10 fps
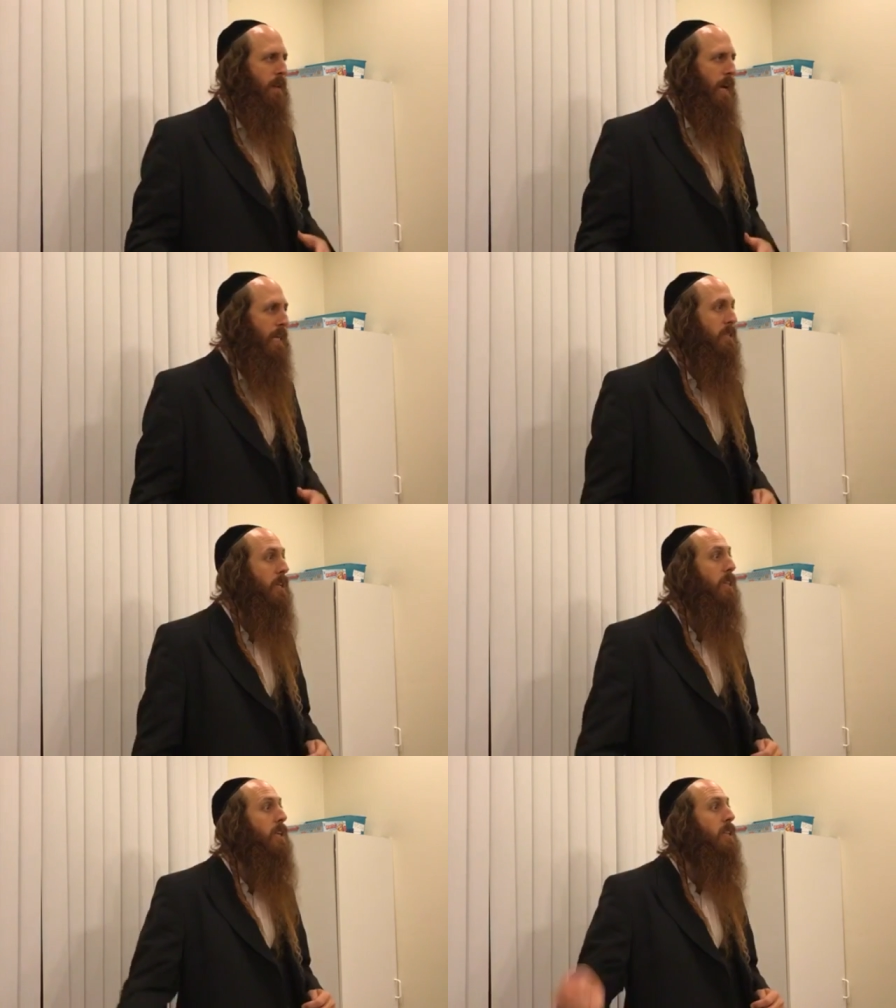
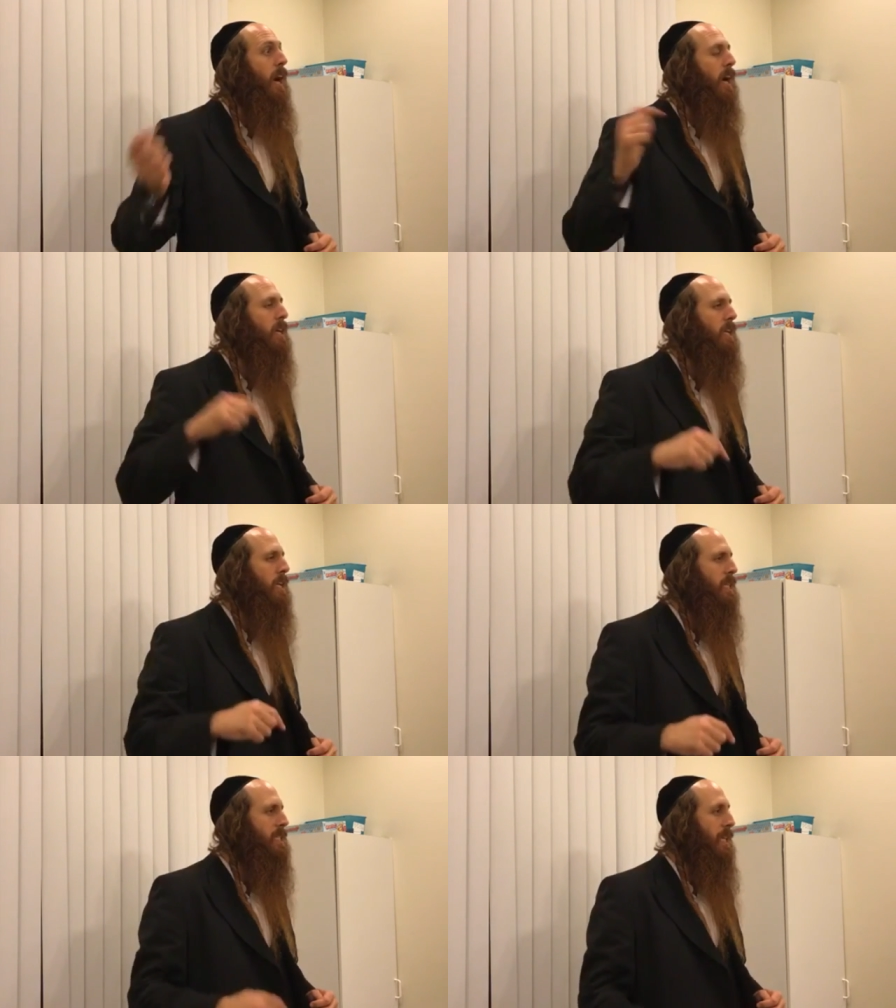until the
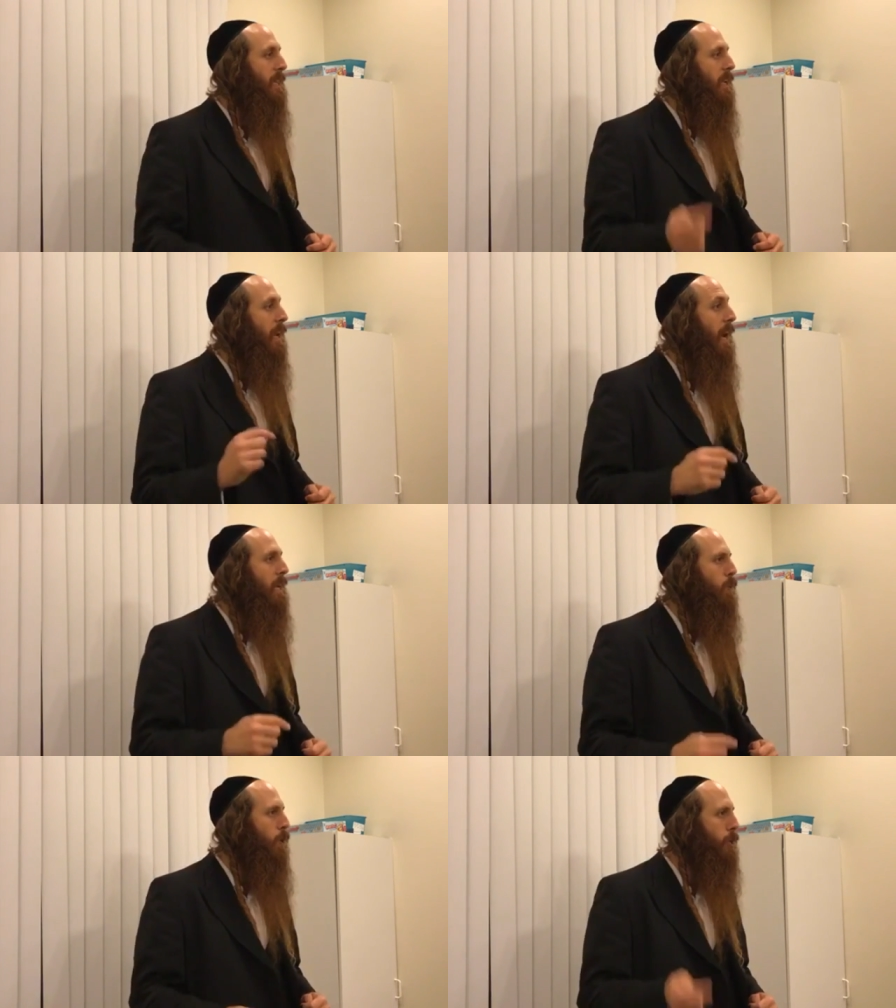darkness and the
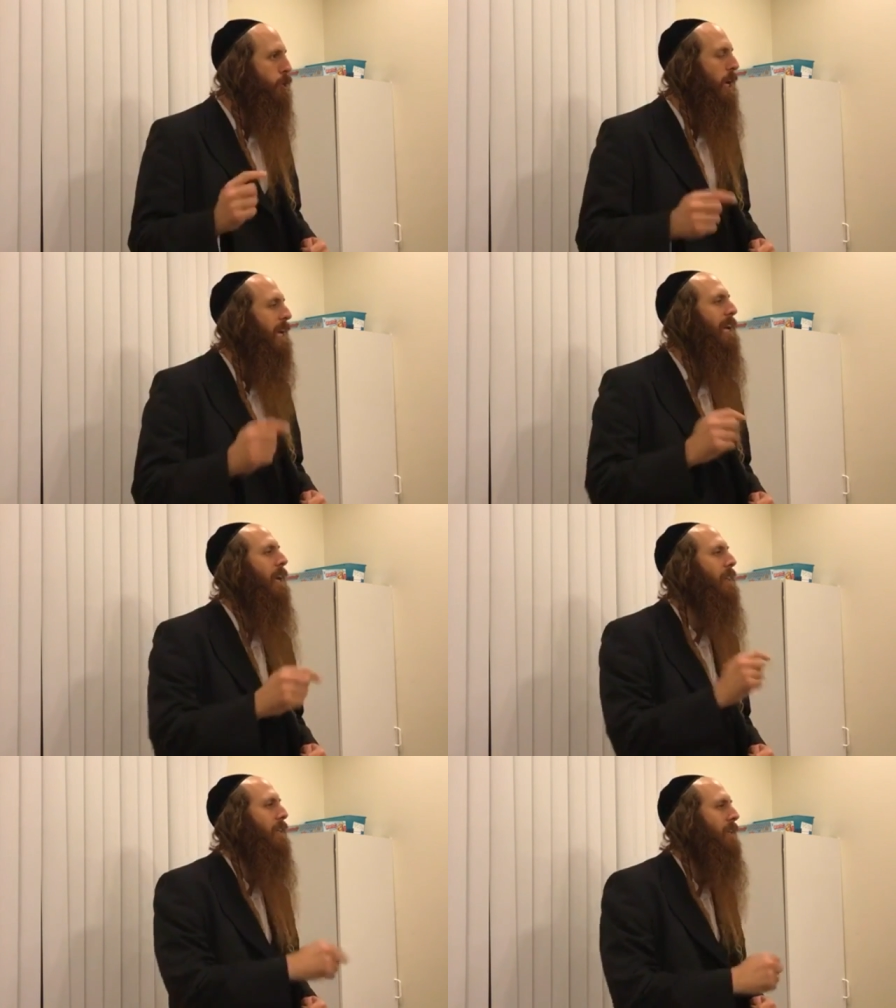night will shine
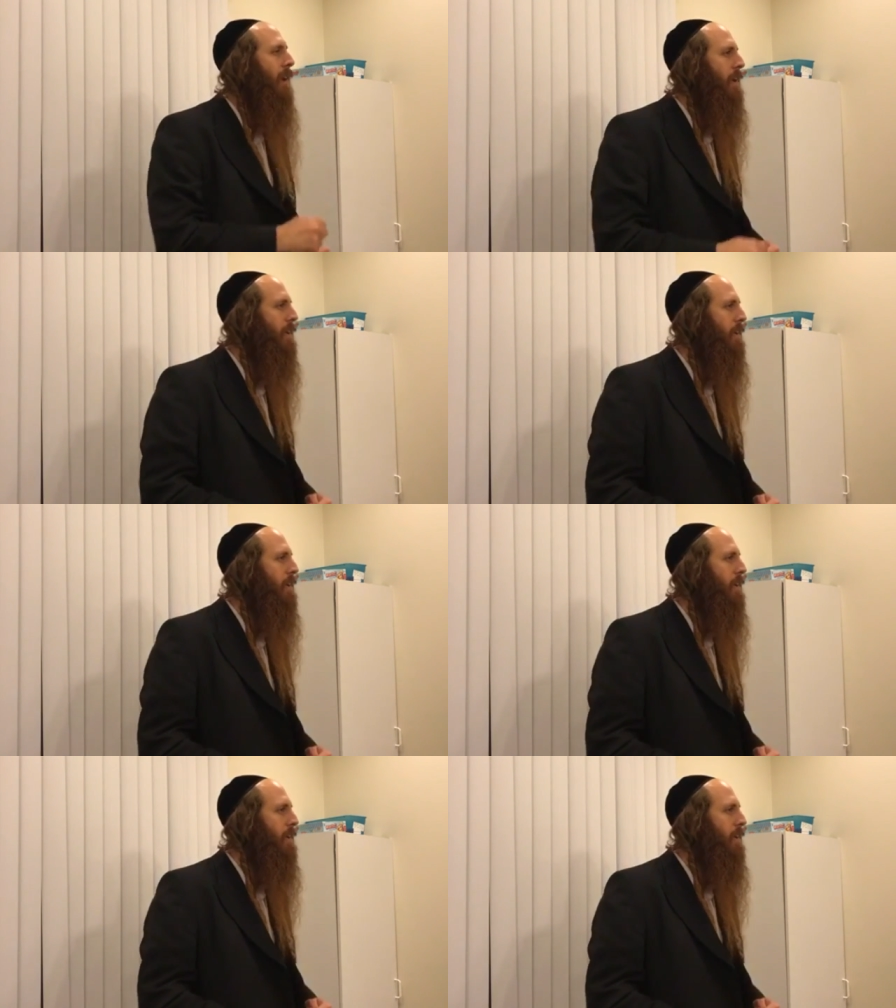like the day.